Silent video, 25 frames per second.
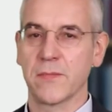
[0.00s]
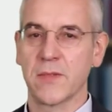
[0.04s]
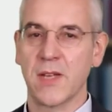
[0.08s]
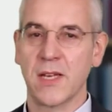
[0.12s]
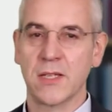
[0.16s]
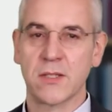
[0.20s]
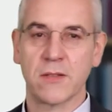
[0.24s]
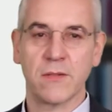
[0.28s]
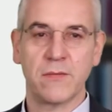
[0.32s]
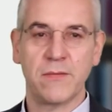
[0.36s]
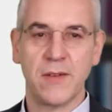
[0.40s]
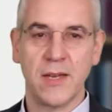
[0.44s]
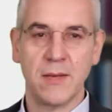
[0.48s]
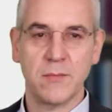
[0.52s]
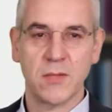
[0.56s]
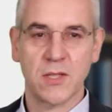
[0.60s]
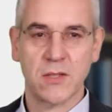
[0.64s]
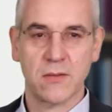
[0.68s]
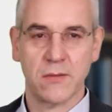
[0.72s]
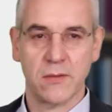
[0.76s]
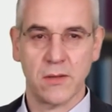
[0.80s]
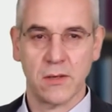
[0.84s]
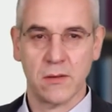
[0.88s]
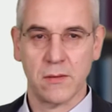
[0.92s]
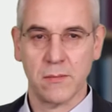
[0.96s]
That's a
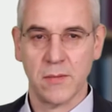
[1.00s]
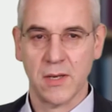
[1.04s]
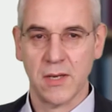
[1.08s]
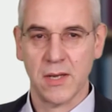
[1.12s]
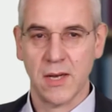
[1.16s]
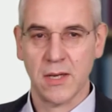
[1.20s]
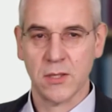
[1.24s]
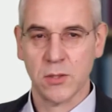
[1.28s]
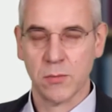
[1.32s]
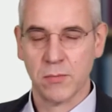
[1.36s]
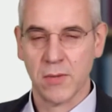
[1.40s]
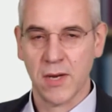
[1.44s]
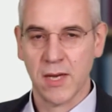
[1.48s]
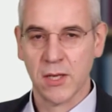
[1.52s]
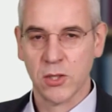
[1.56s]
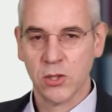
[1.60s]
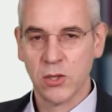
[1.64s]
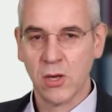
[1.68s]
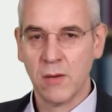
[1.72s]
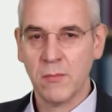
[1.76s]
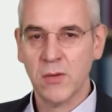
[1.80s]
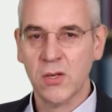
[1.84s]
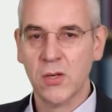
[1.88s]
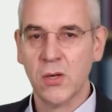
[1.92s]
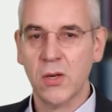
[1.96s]
famous theorem in algebraic
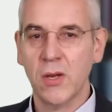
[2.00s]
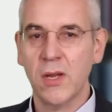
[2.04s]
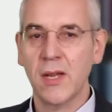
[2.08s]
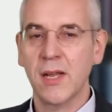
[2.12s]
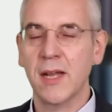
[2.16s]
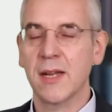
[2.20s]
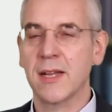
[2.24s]
geometry.